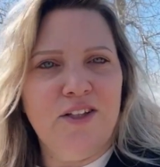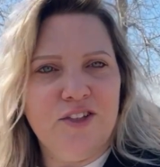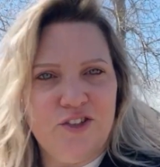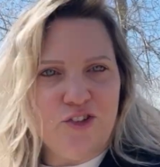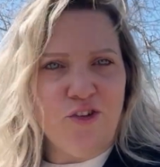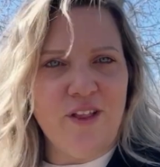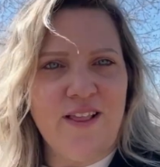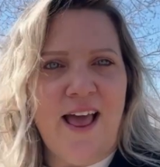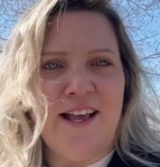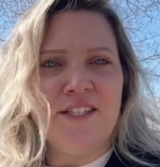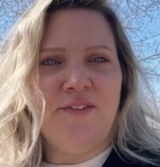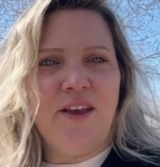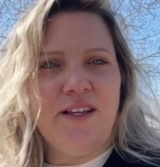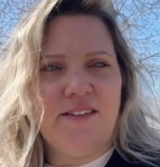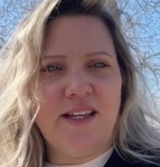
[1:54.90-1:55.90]
So the last
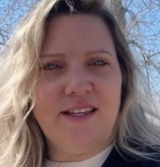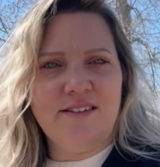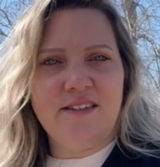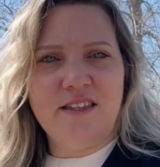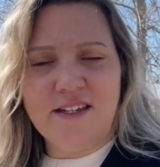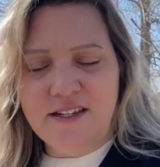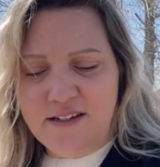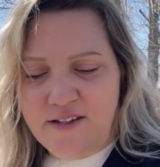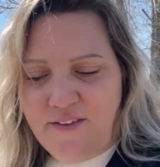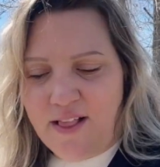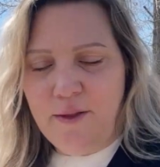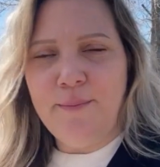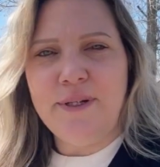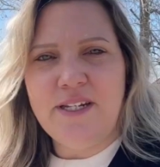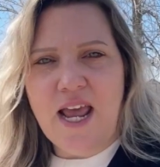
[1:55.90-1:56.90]
phase is the
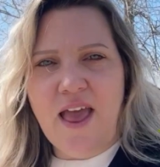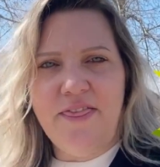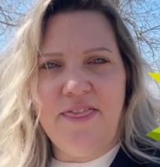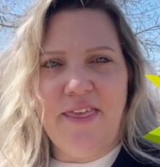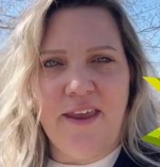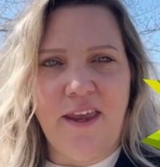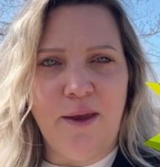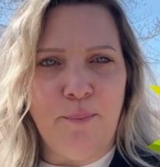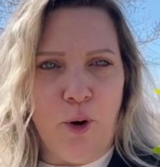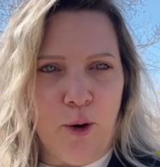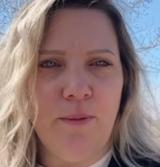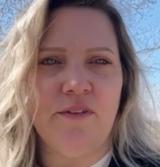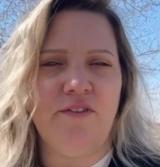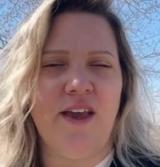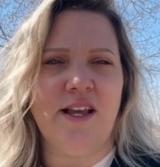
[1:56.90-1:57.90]
development and the
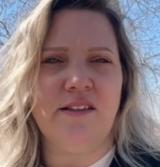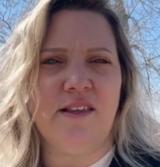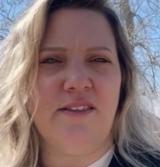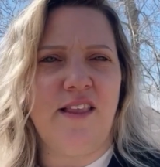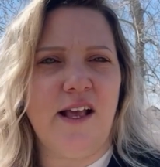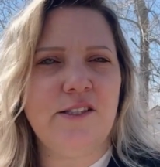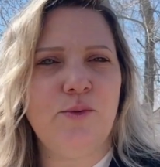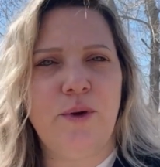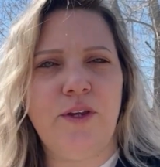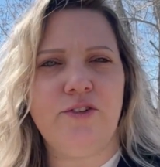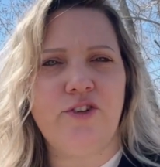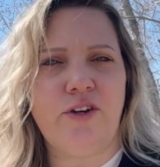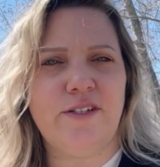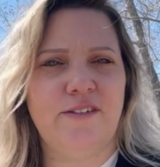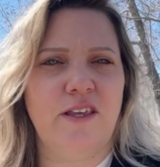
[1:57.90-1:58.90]
permit phase, and that's where you
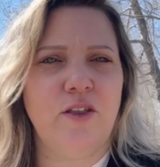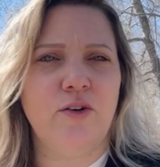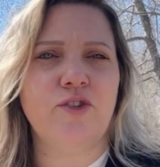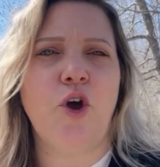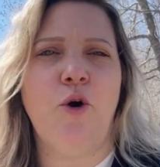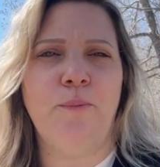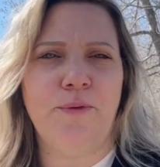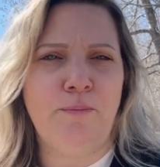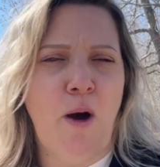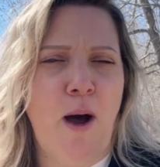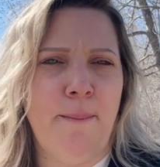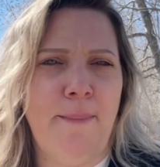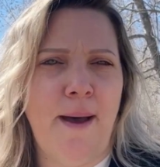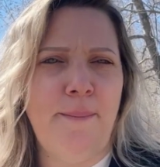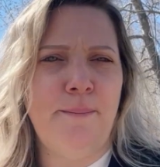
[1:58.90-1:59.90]
start to see those homes
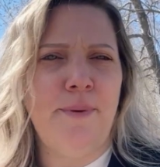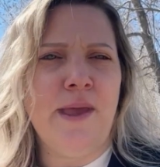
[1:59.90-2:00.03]
pop up.